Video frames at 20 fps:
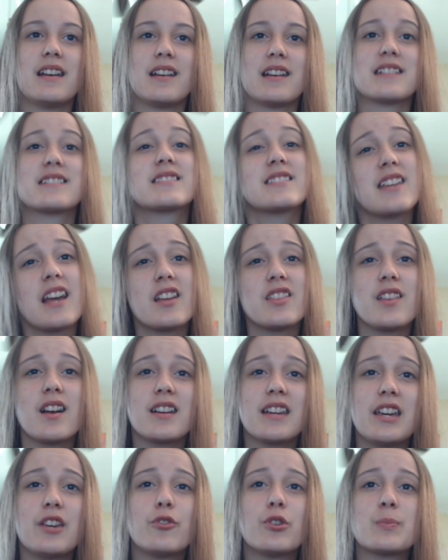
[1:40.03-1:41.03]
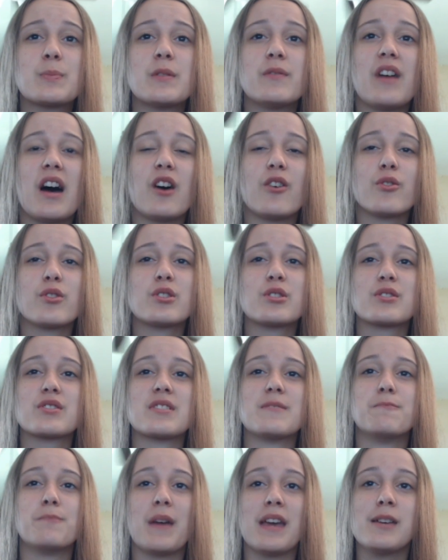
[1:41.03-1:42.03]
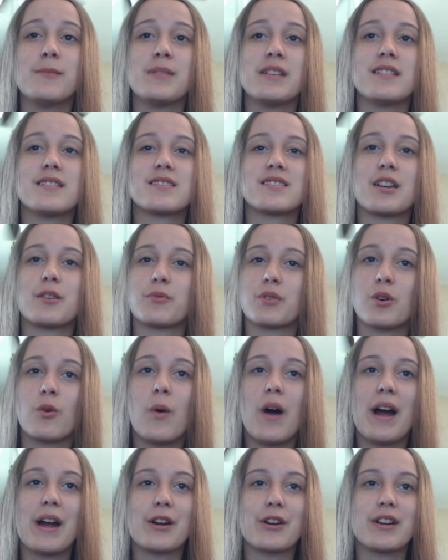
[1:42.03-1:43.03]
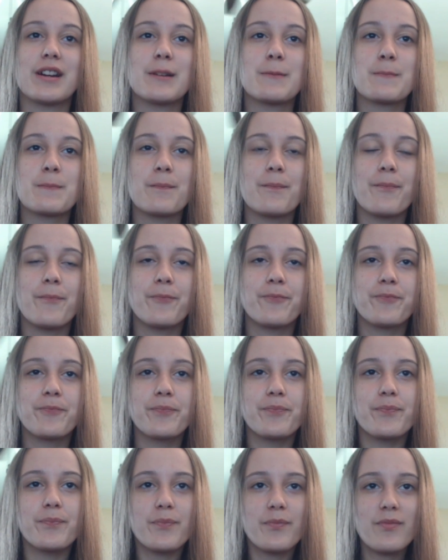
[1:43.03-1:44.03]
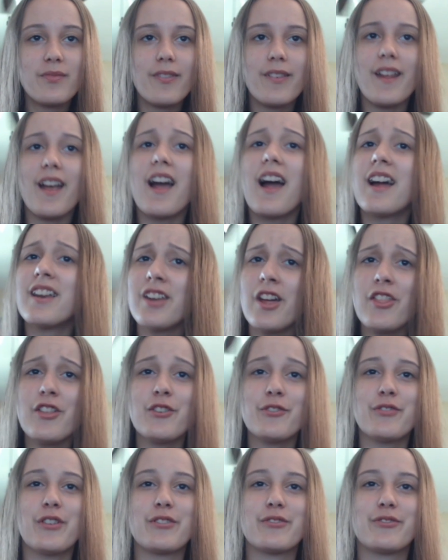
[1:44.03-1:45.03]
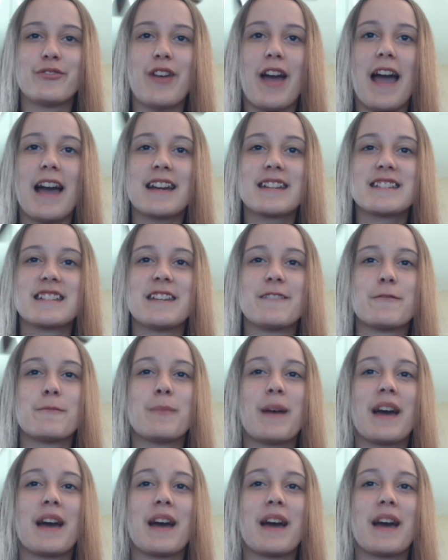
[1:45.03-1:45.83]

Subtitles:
It's the unlucky group of elders and babies that require it. Another fun fact given